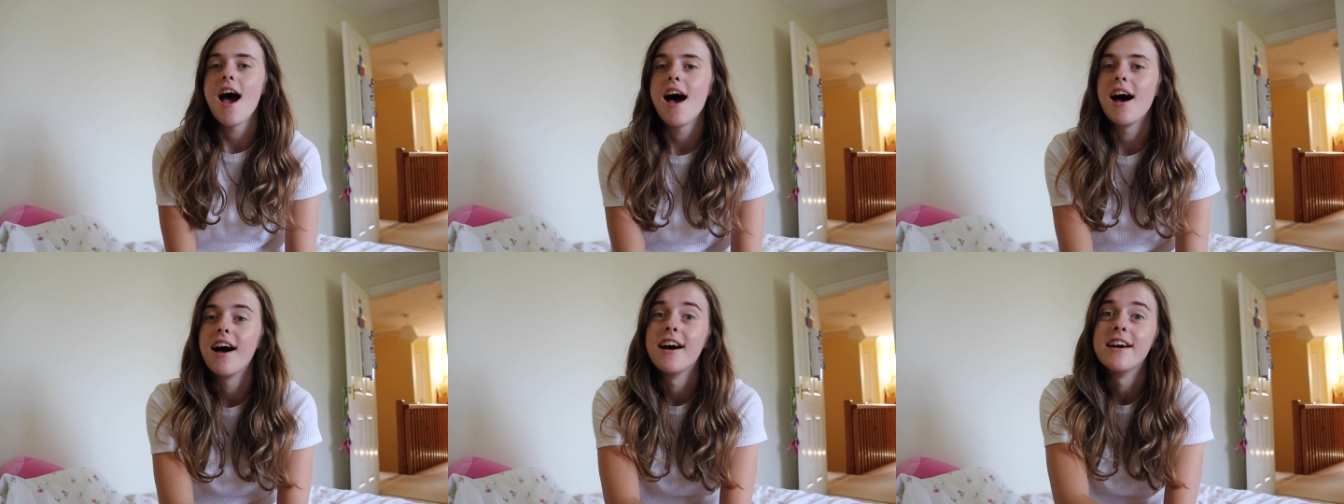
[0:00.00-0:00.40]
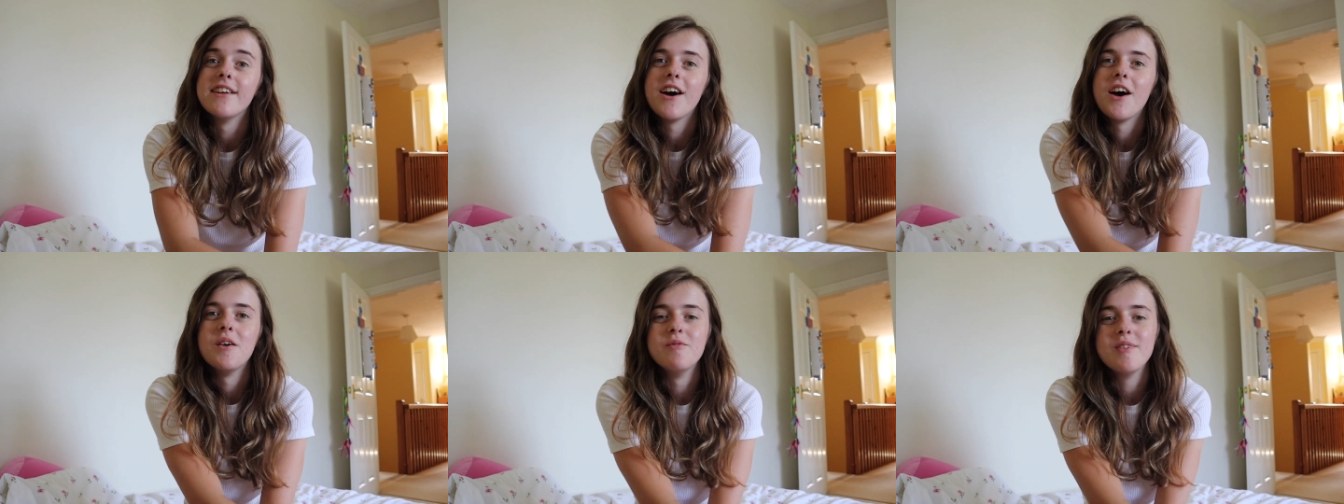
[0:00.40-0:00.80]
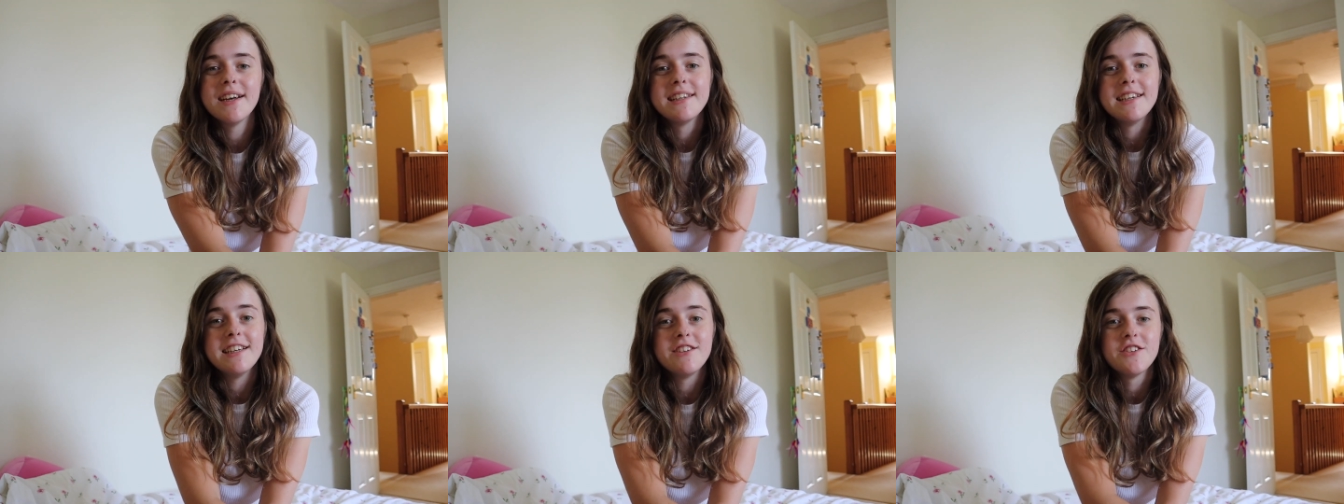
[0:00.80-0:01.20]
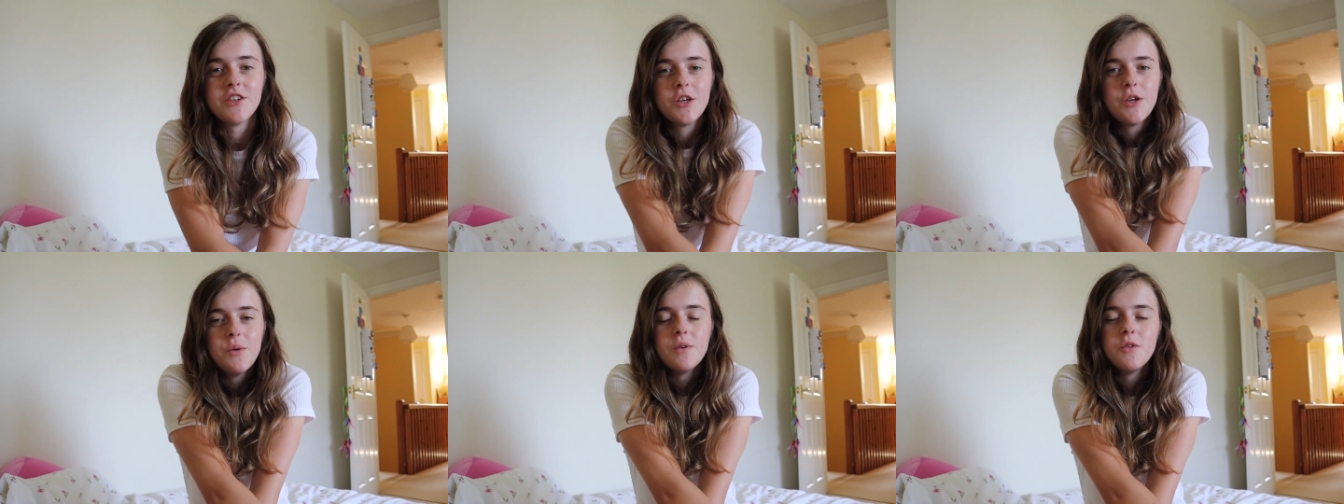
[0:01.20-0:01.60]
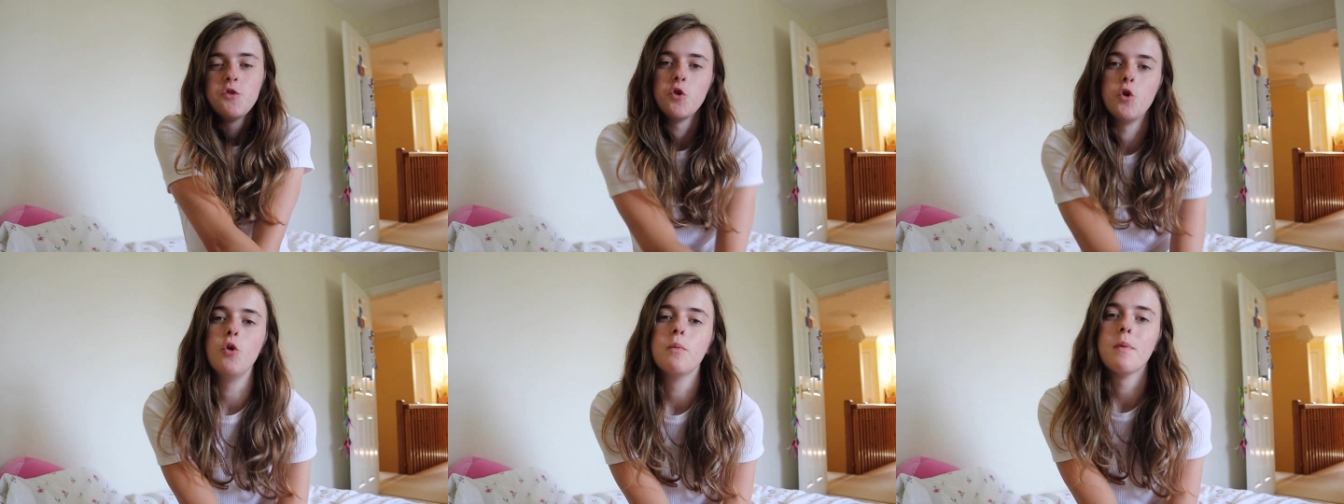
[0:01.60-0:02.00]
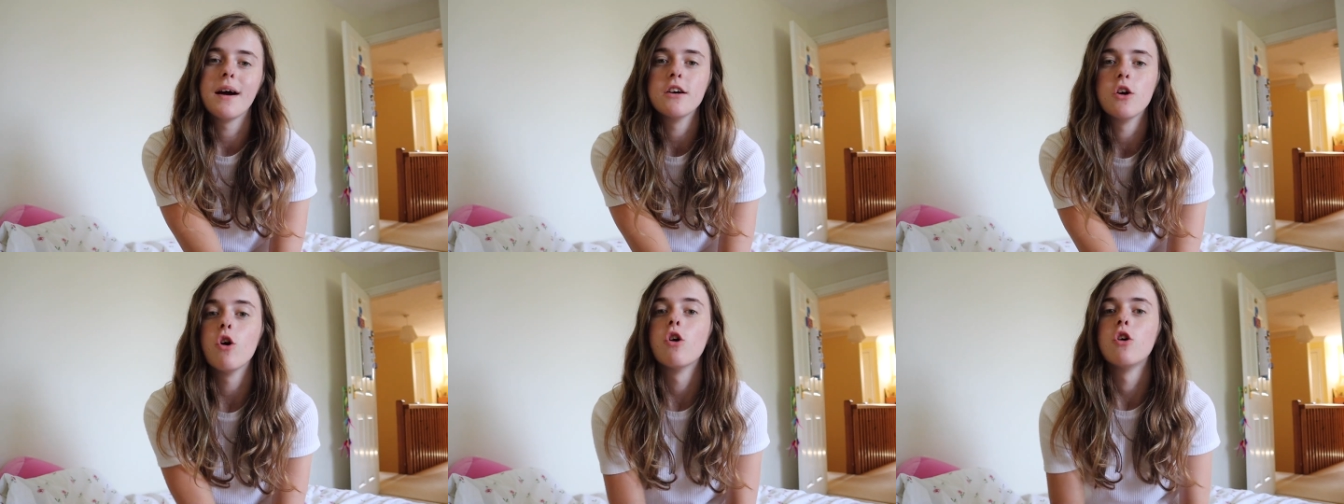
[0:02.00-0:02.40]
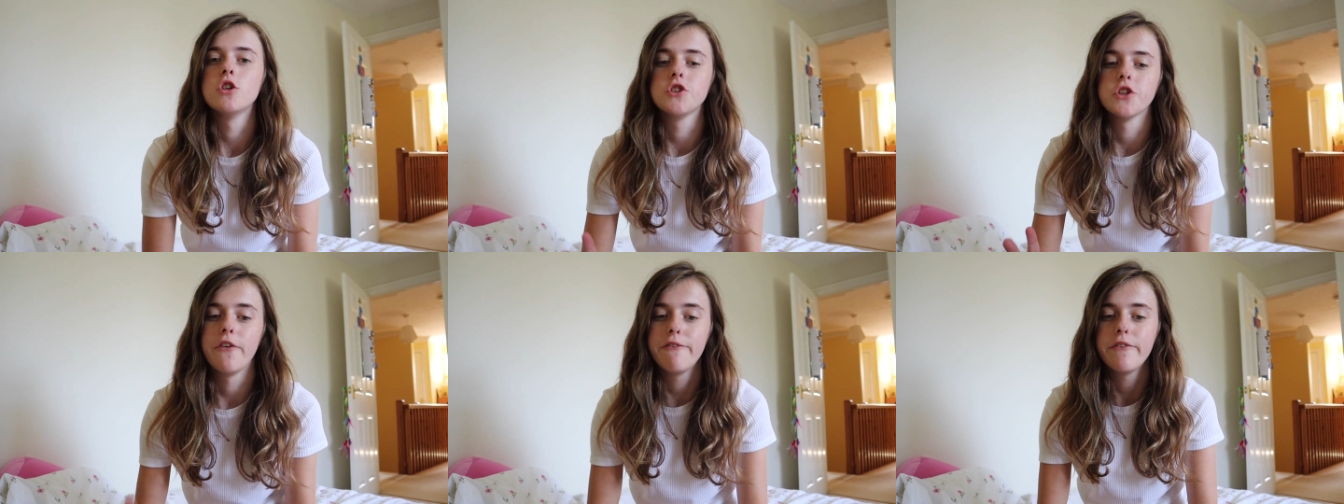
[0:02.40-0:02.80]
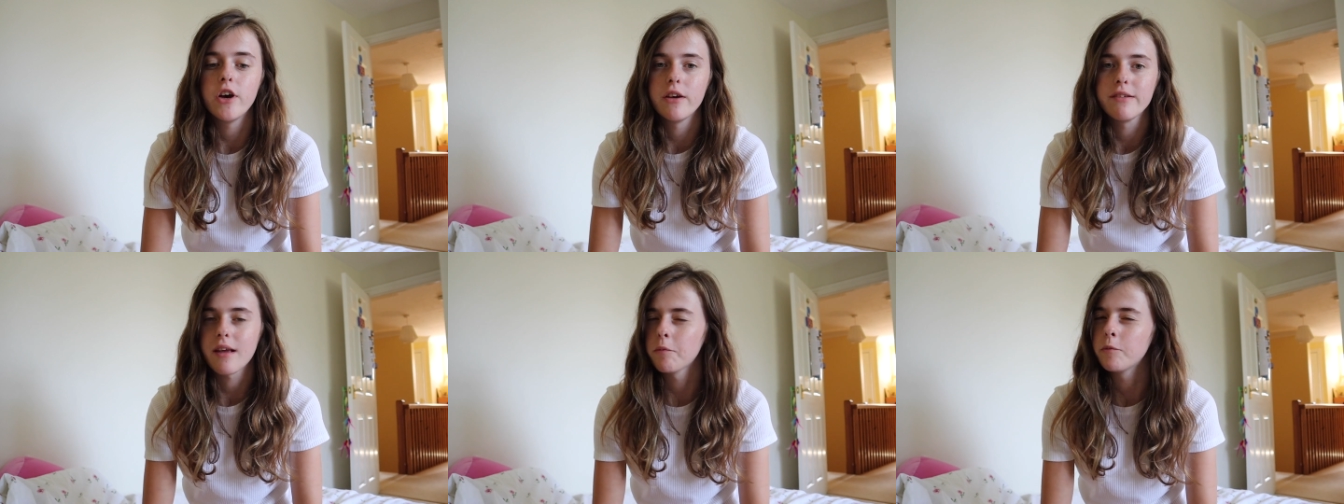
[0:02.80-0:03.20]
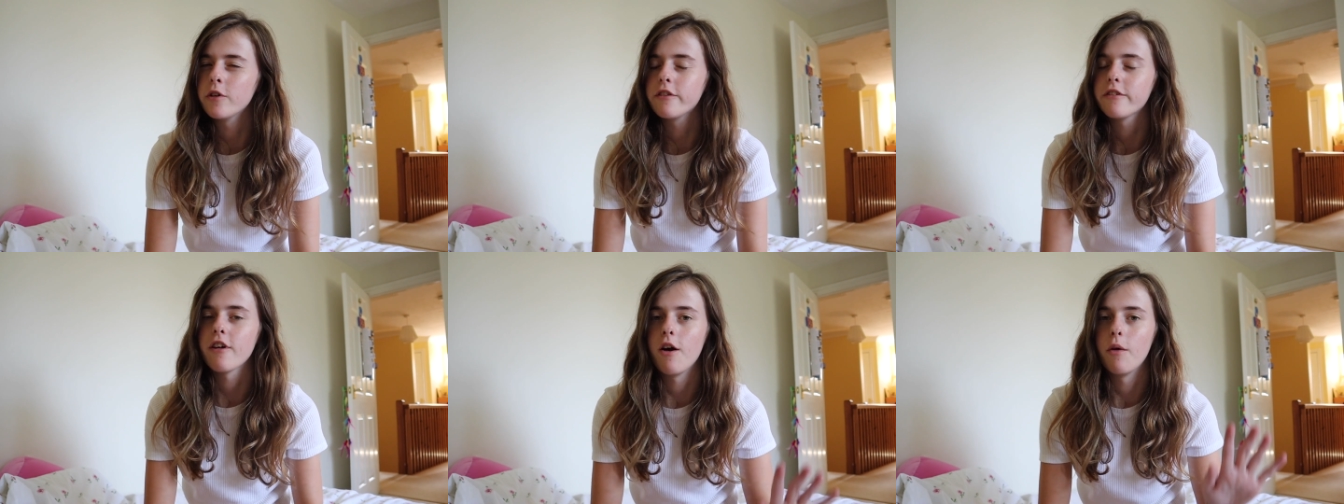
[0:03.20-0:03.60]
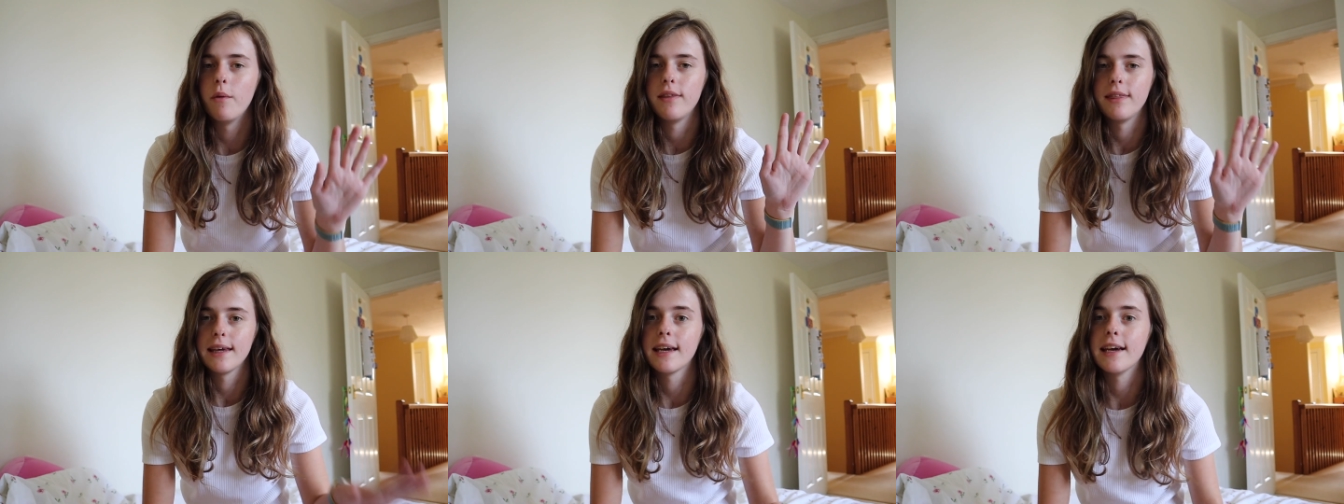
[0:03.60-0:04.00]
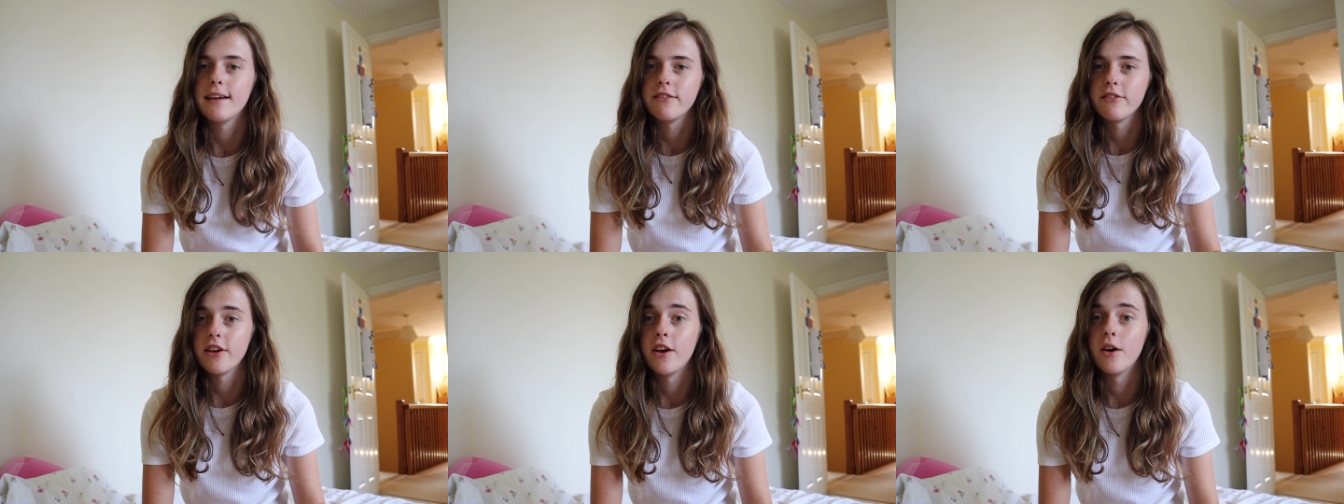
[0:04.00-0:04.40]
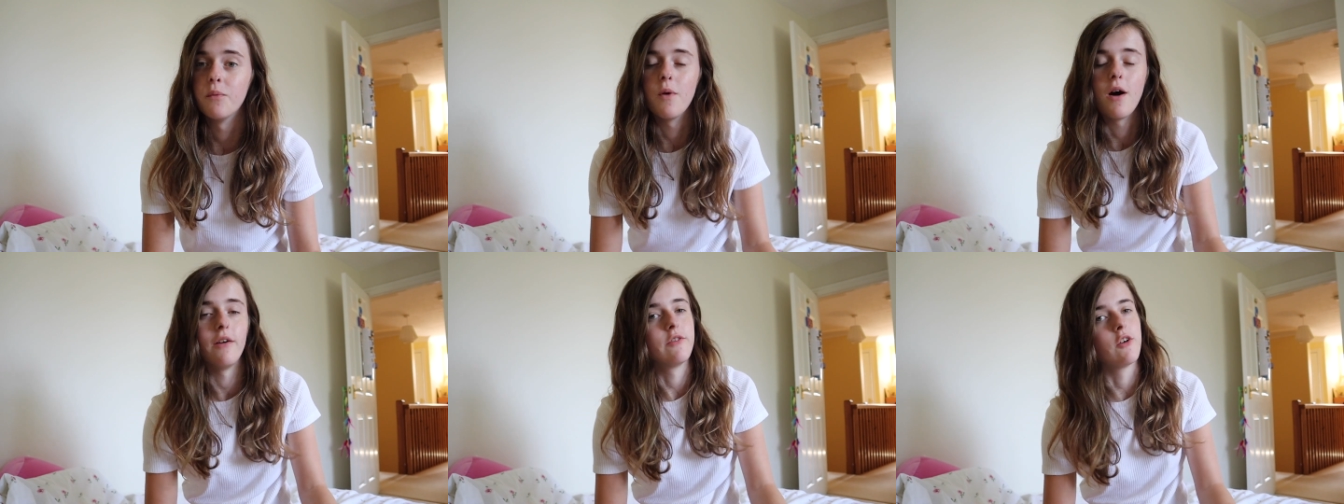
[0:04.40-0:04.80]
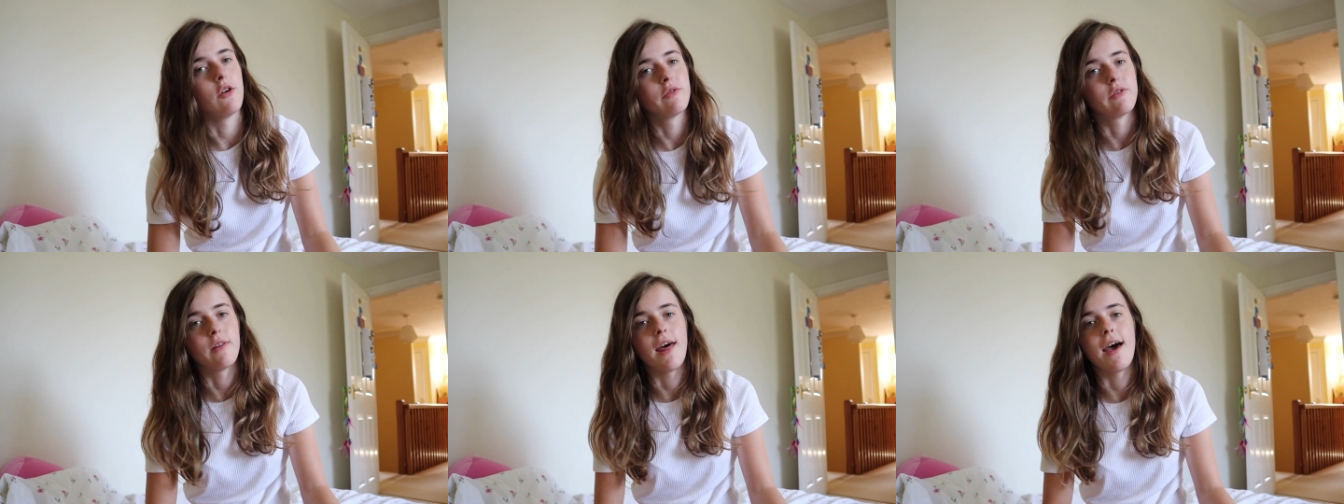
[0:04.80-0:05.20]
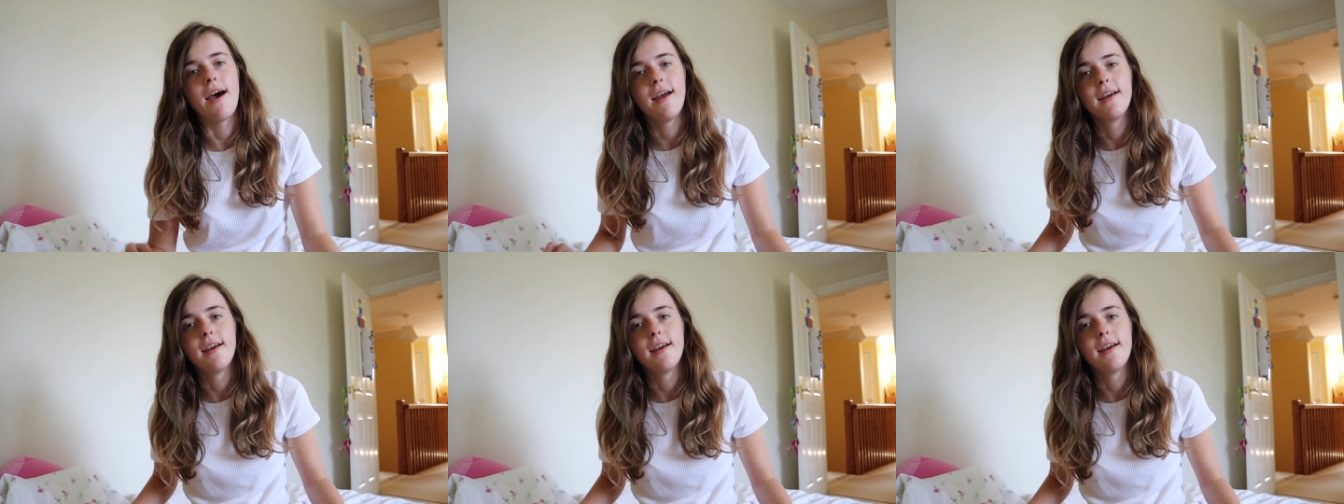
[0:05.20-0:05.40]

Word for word: and I'm ready to do my haul. So first I'm going to start with the kitchen and what I've got for there.